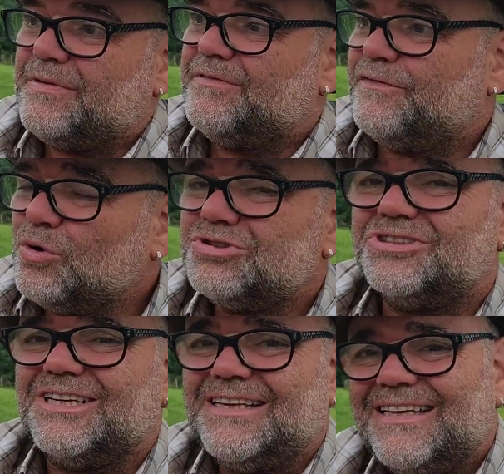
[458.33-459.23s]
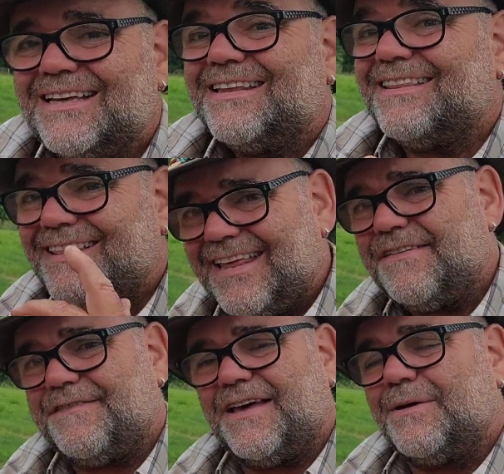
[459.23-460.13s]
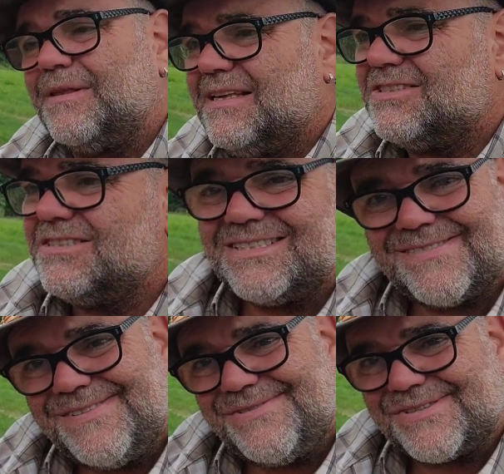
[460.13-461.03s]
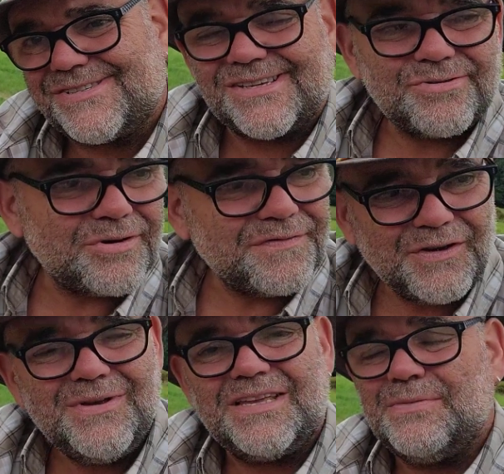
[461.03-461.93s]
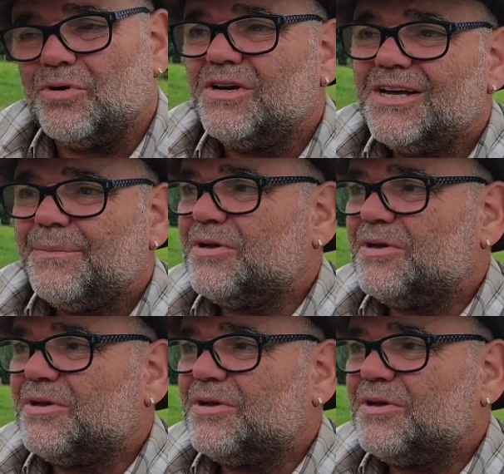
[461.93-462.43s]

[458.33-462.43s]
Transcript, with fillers: But unfortunately, their family isn't so interested in growing food anymore